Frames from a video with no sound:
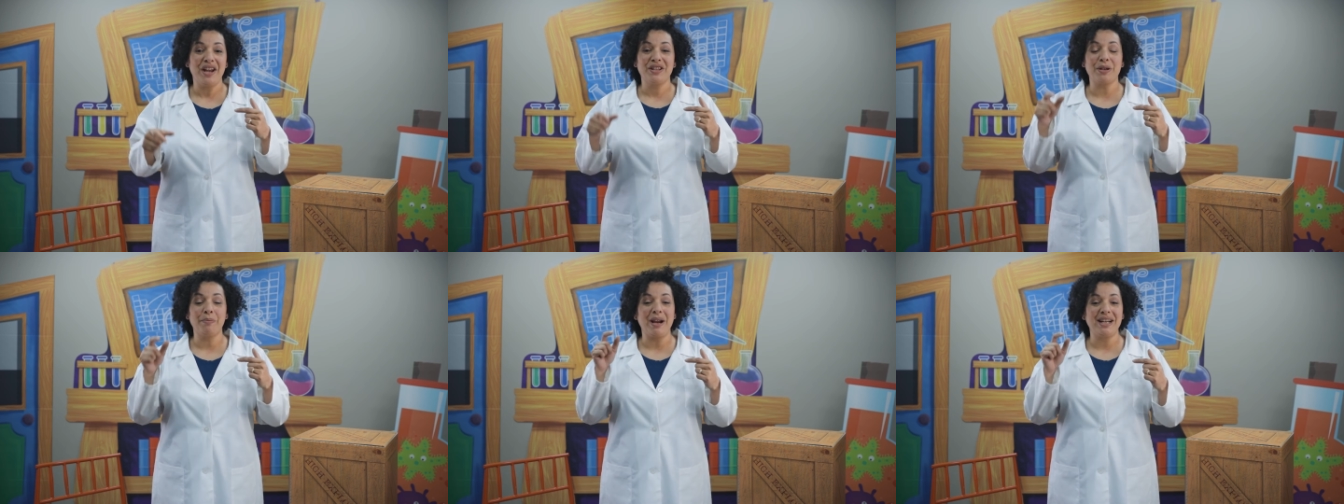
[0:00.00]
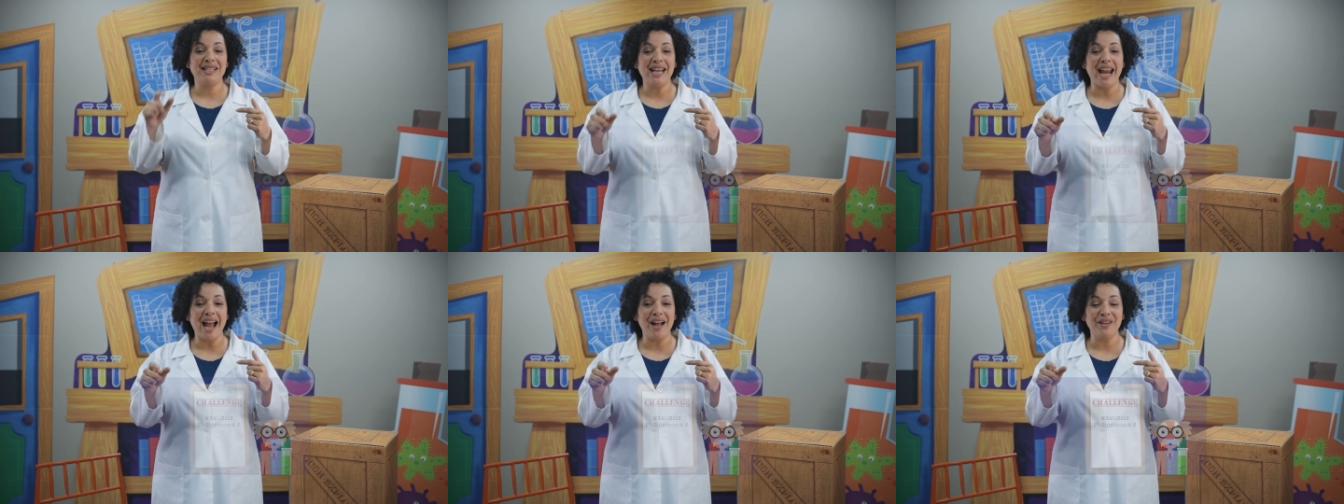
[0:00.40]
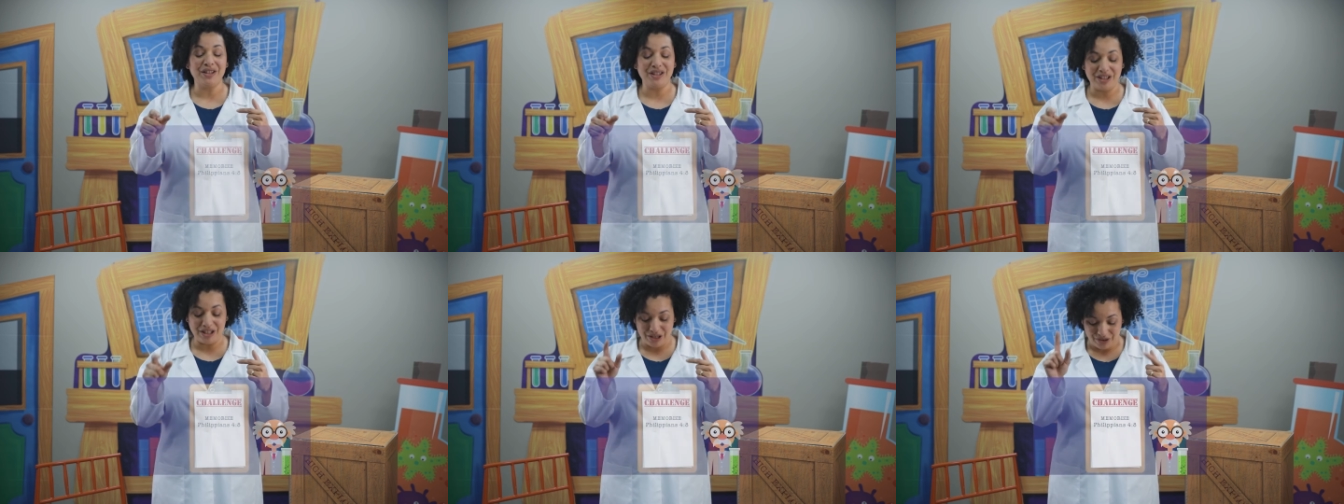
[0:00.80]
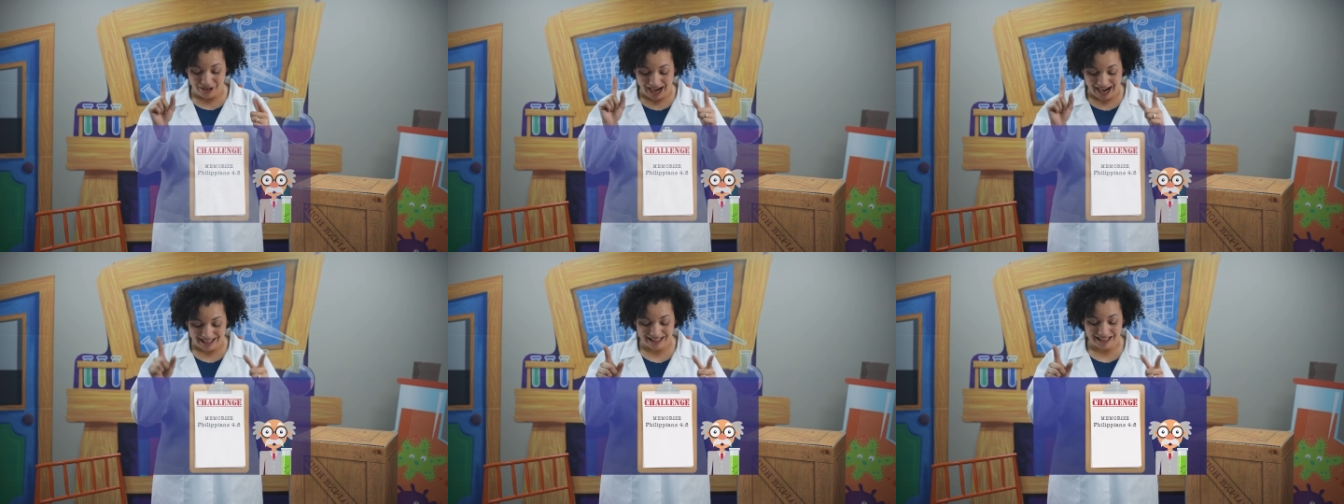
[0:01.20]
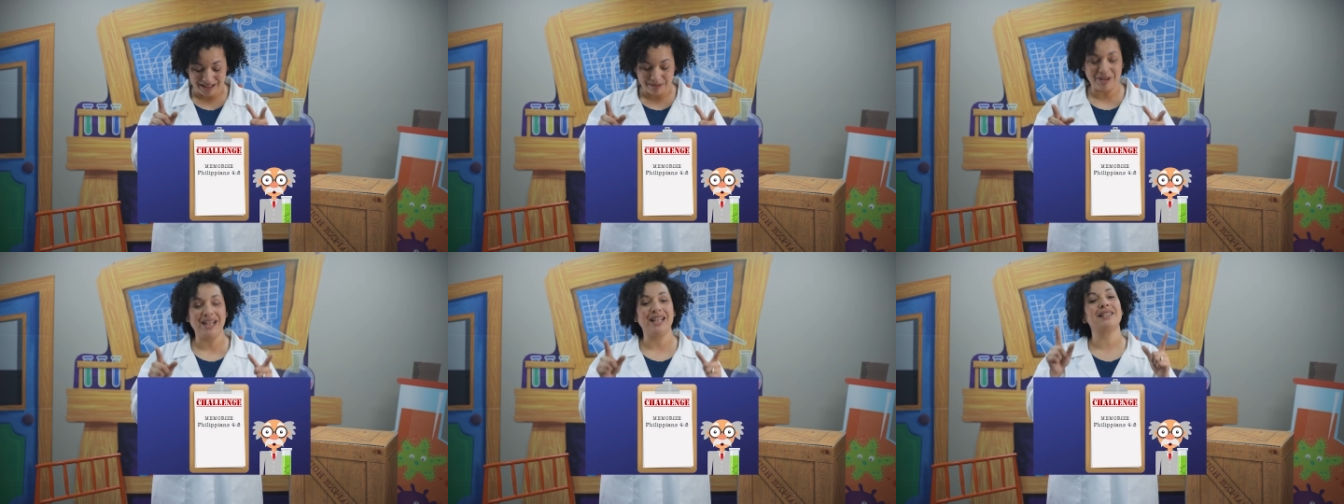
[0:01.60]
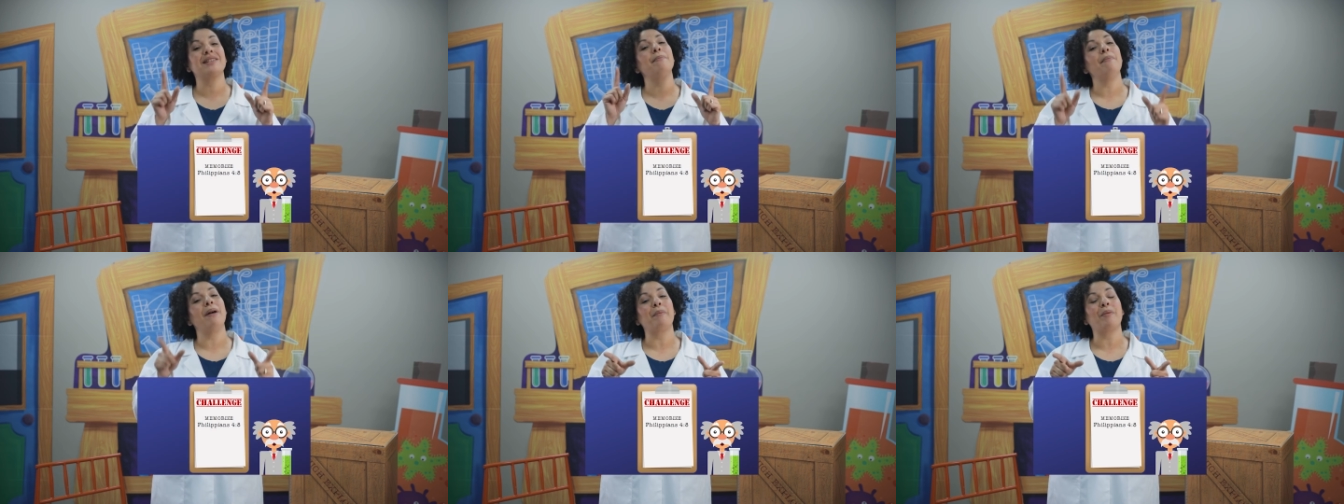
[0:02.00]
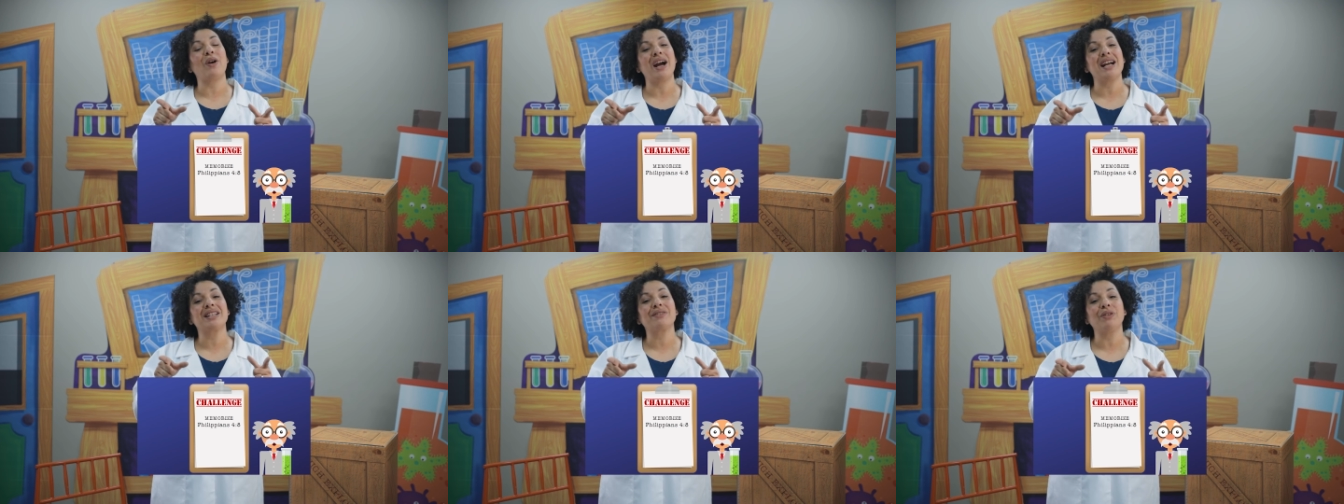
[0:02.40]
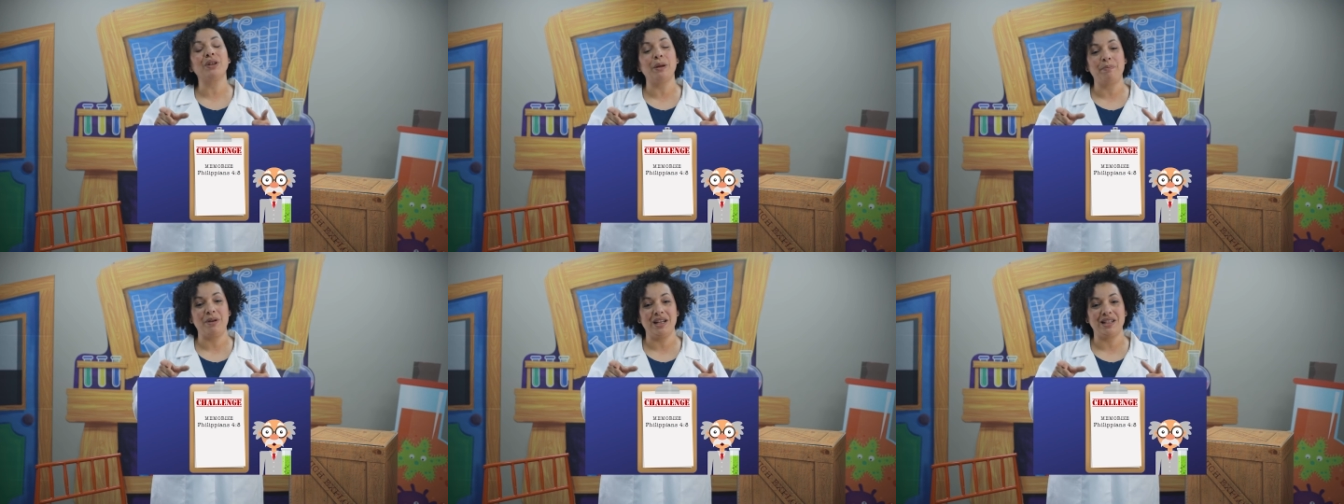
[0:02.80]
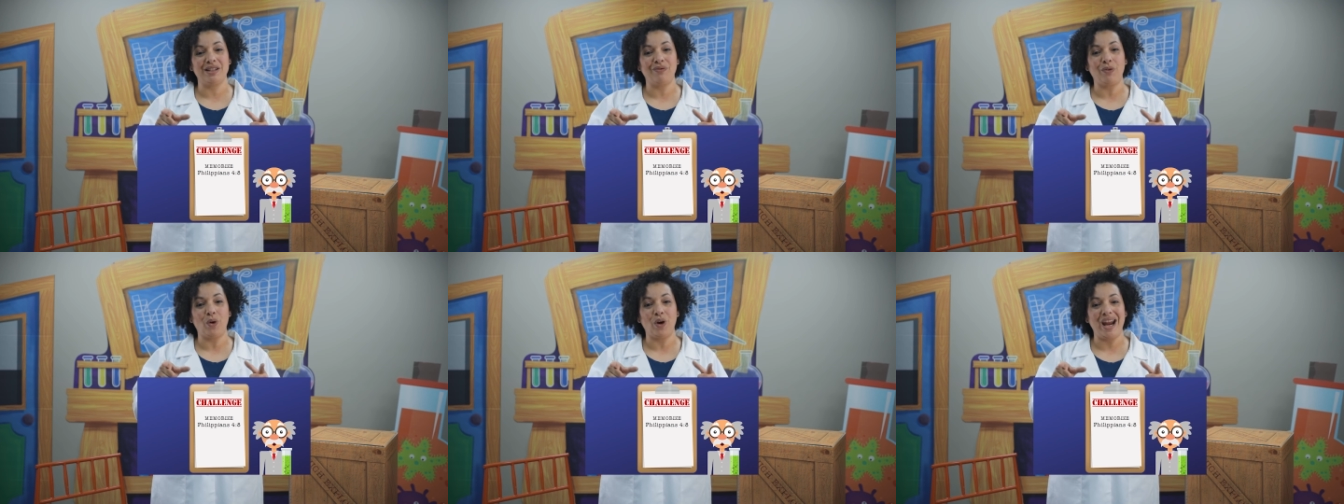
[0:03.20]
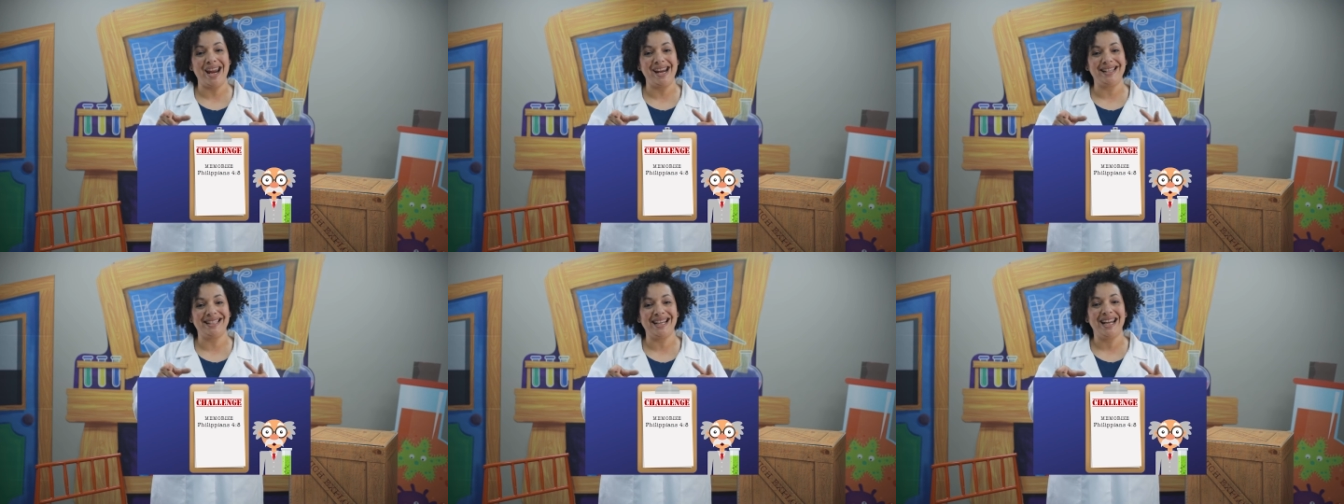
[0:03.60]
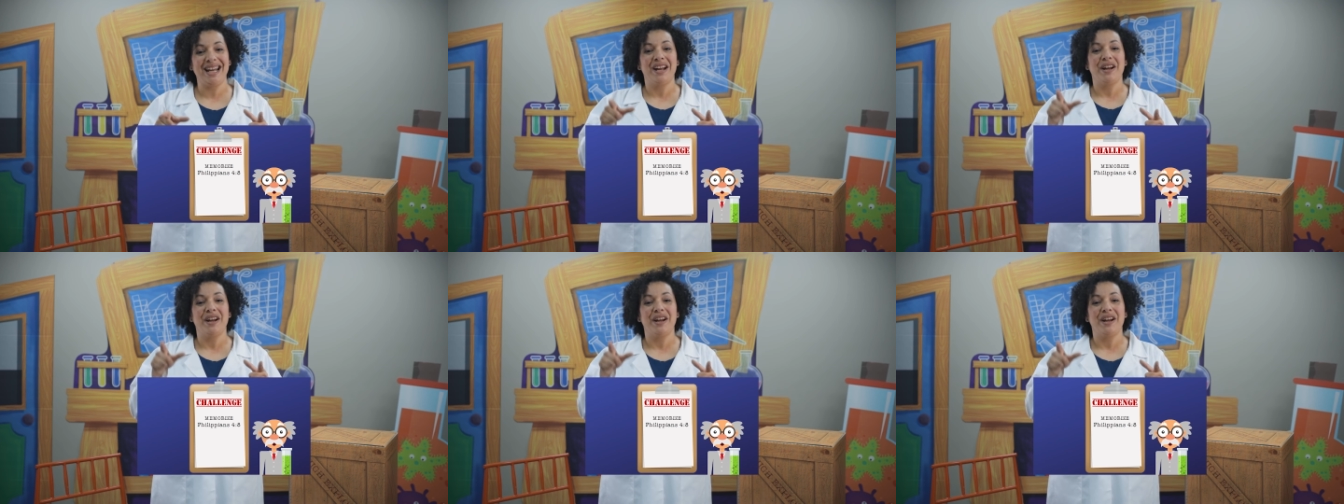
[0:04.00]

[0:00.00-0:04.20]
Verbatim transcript: So my challenge to you guys this week is to memorize Philippians 4 8.